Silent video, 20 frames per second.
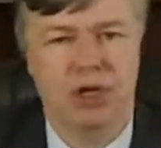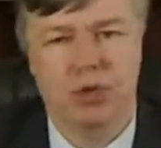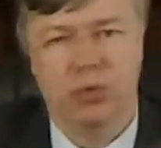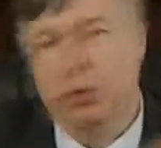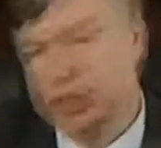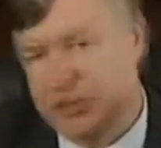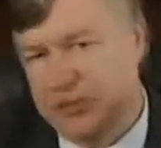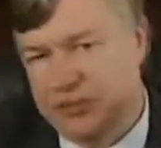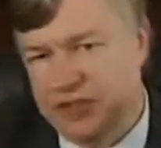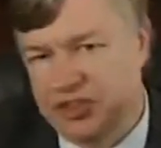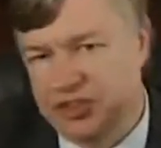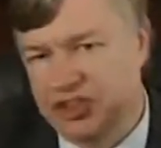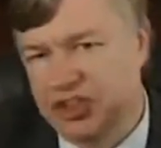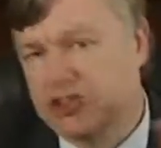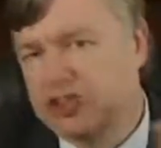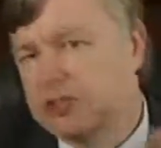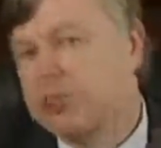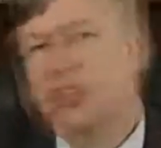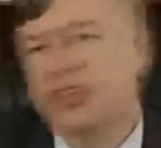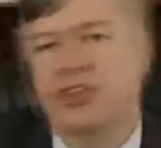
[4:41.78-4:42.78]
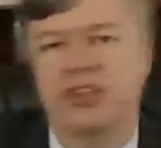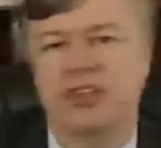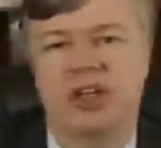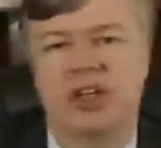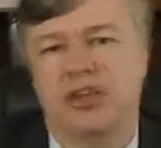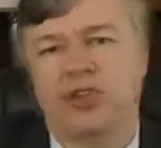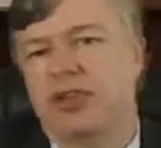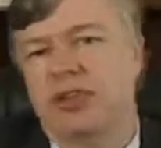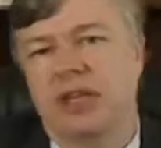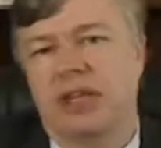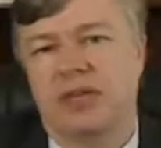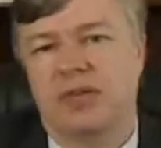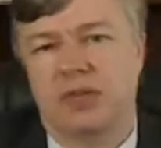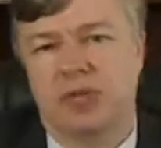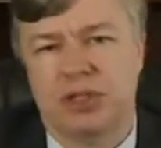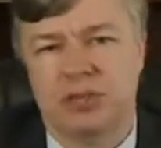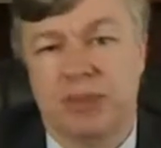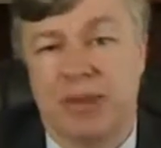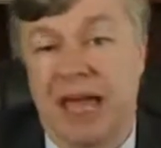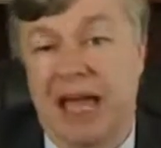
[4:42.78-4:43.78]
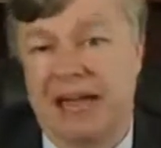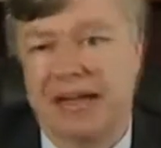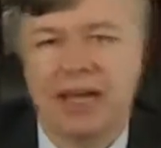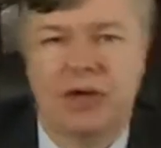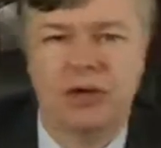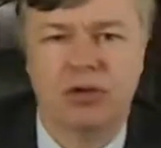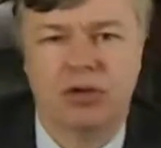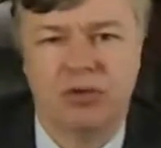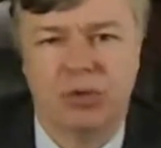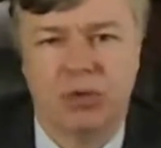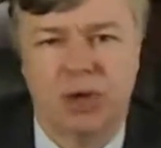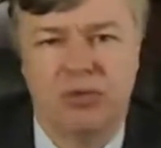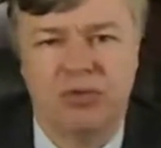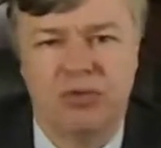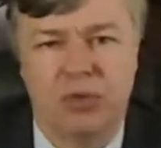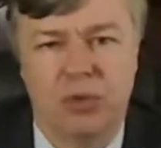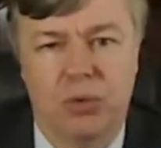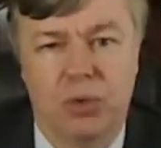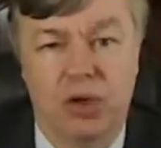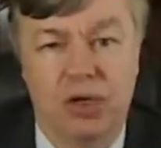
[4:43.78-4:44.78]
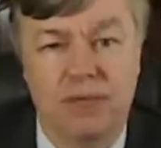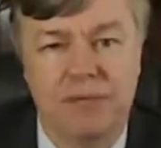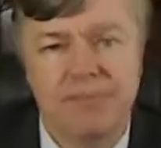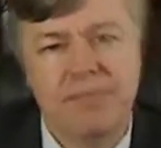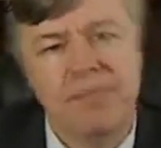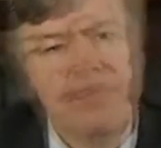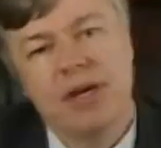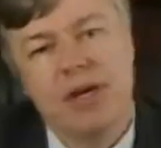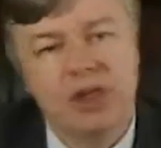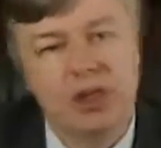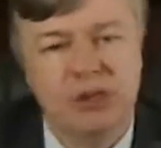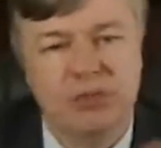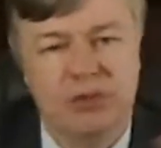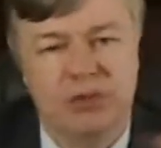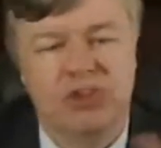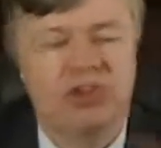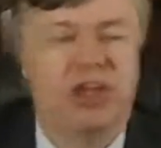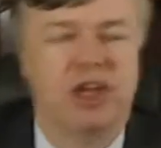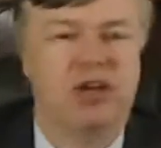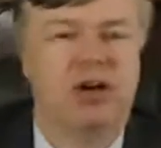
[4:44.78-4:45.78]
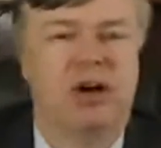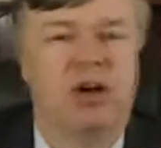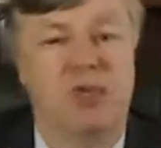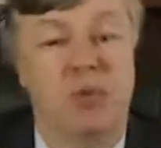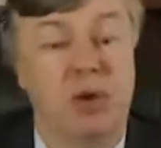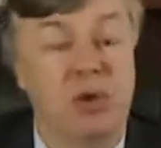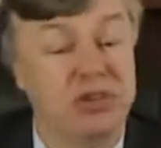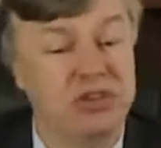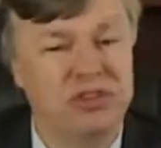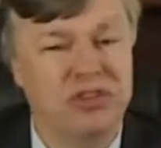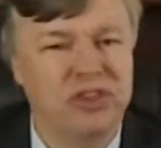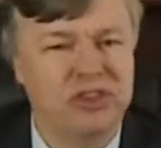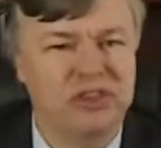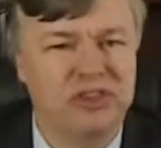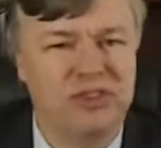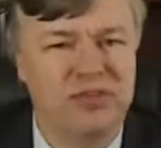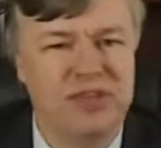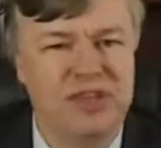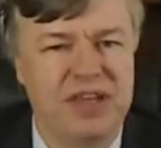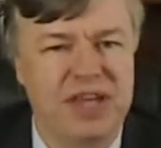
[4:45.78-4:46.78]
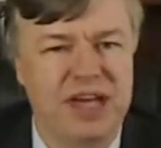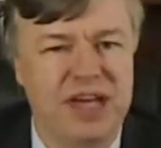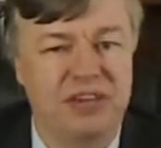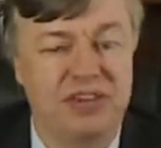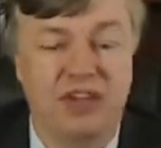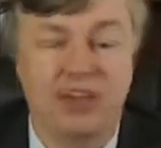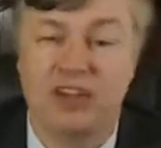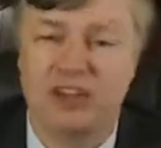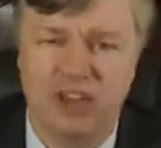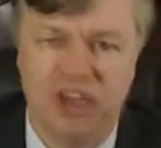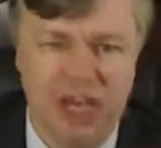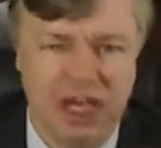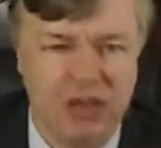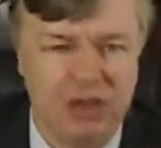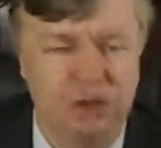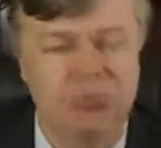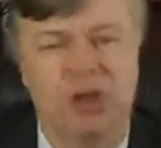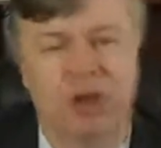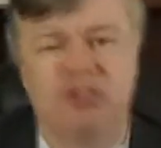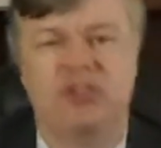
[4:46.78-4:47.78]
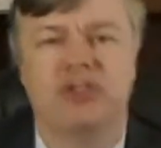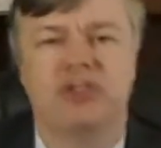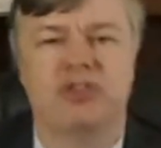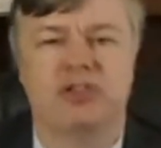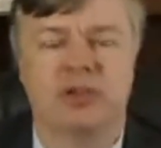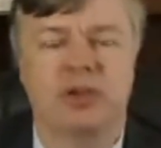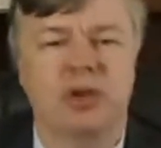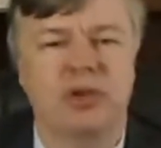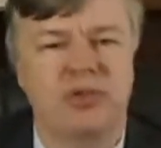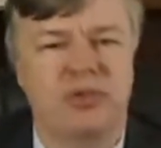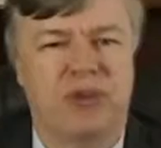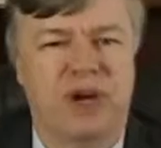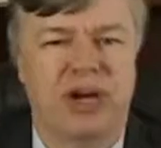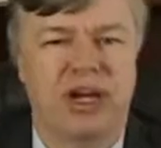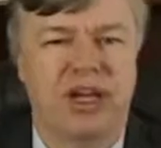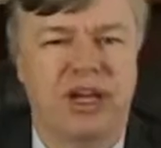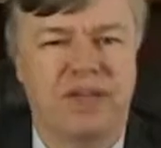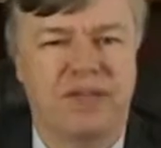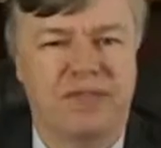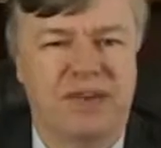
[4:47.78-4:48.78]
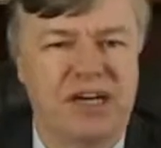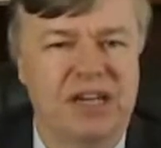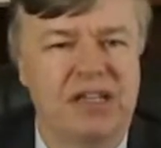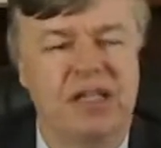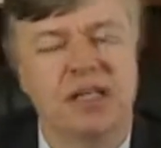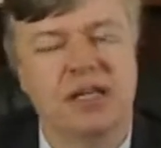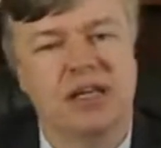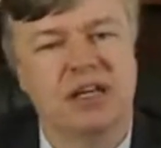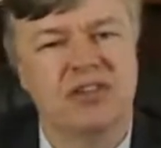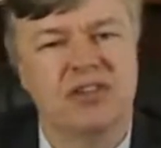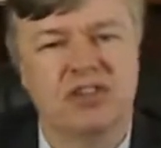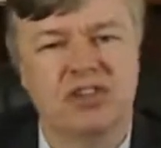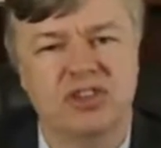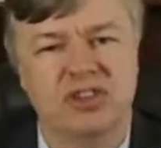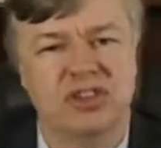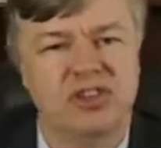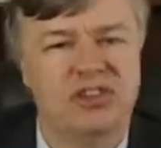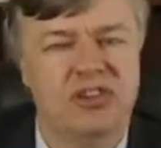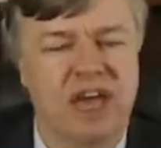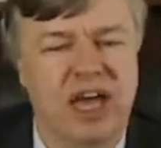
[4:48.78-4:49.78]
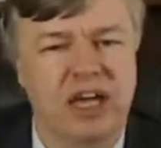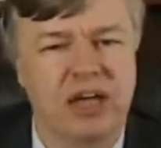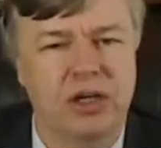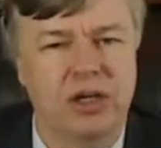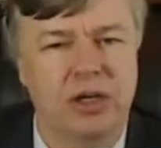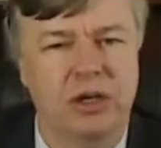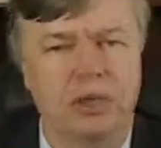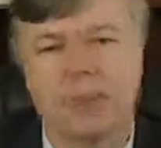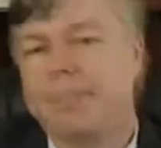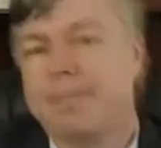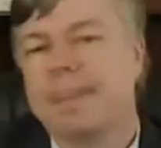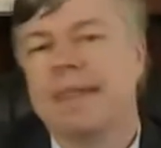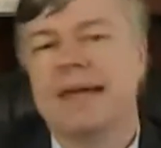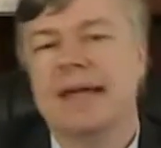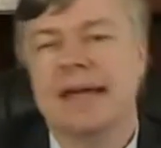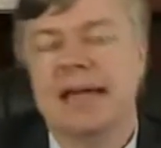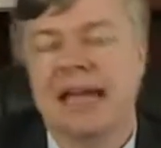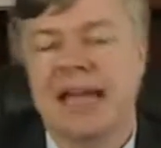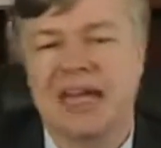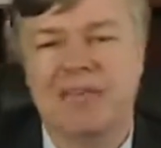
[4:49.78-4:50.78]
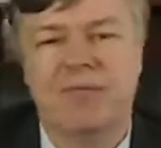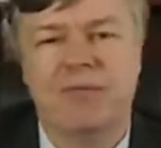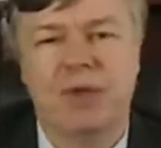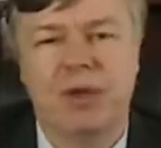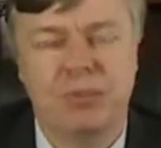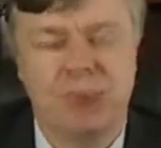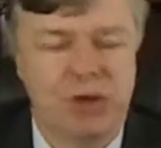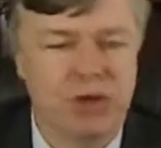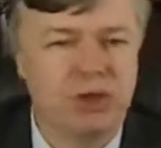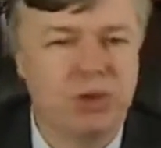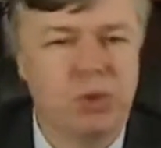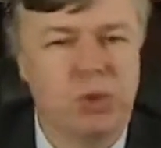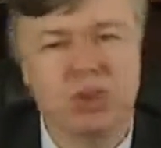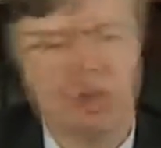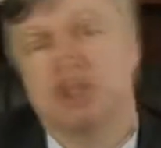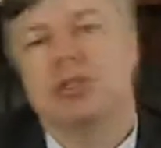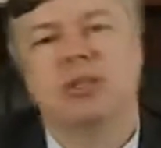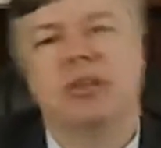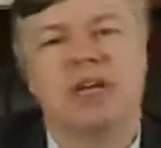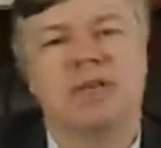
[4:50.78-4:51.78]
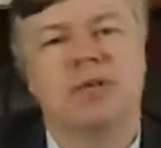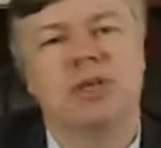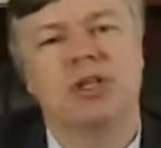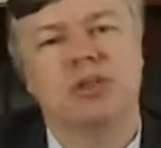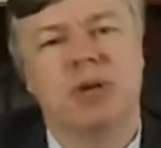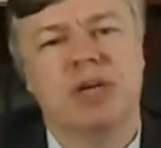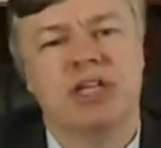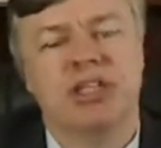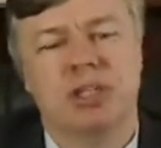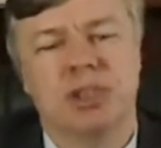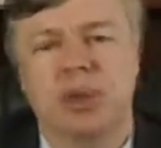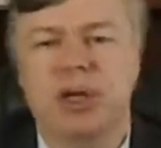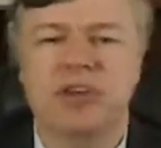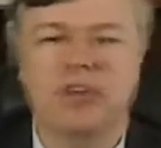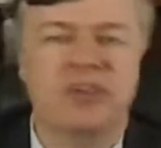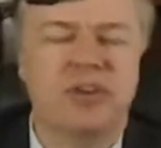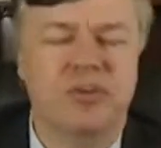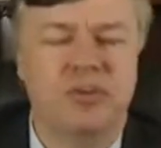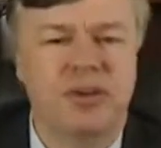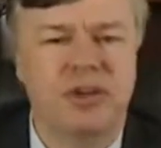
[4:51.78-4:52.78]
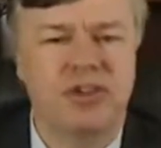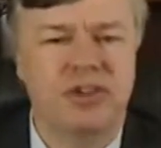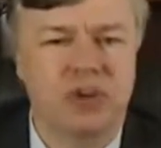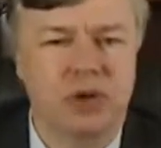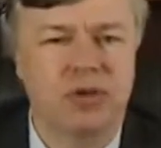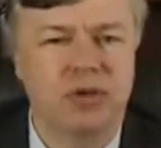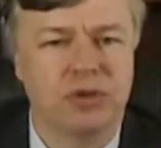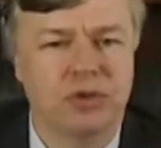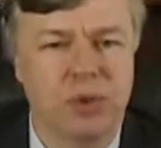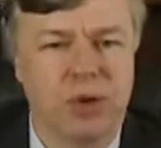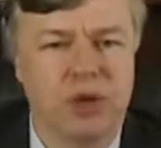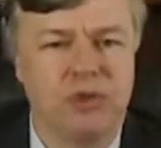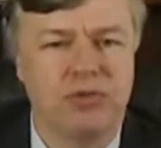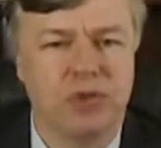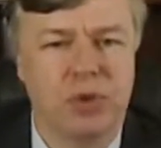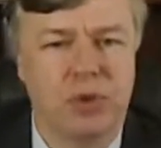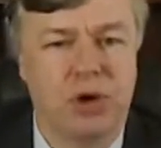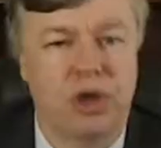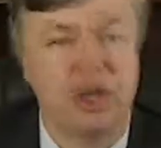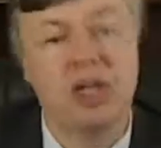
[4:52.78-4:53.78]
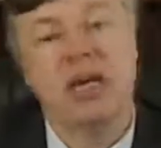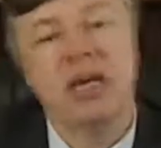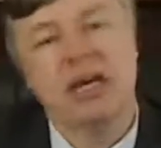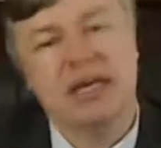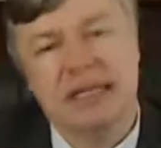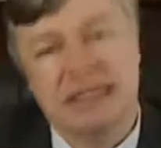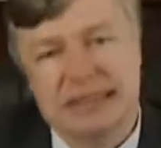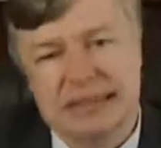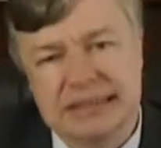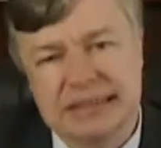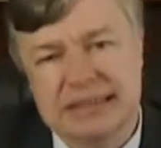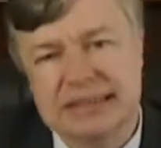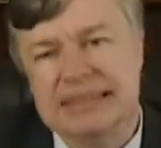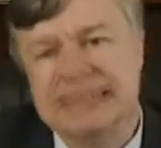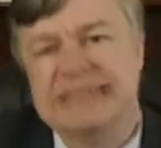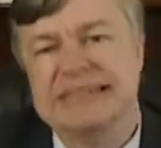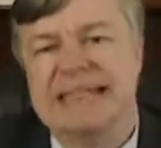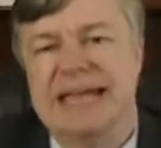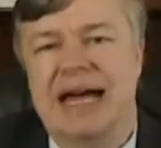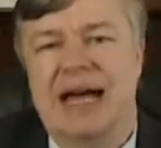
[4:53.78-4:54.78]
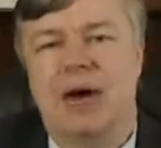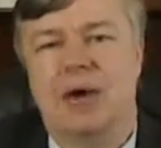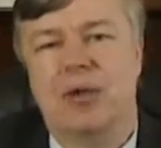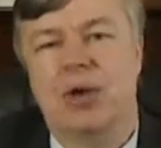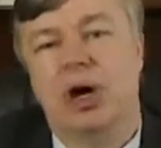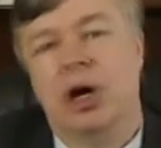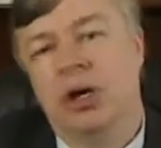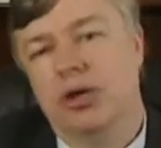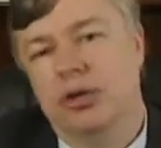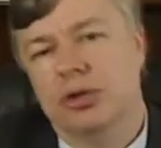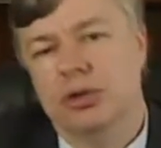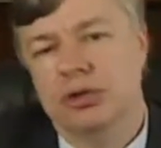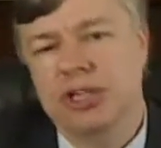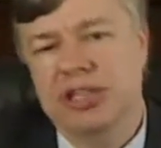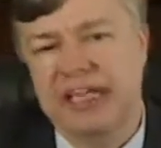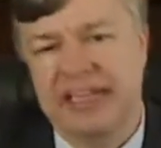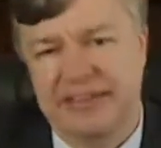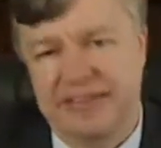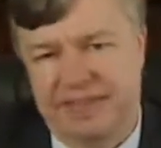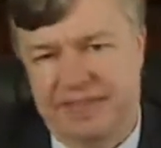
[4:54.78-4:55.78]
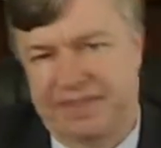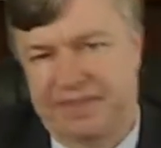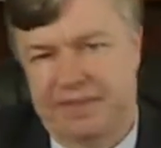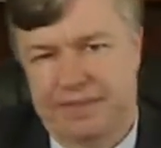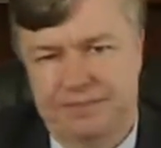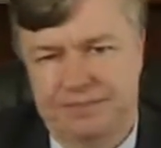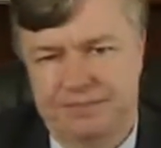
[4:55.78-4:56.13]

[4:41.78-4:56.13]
We'll give you 6 months to get your leverage back down to 12 to 1. You must take off 1/6 of the excess, and you must disclose via a filing in SEC's EDGAR every month what your leverage ratio is if it is over 12 to 1 until it is down underneath.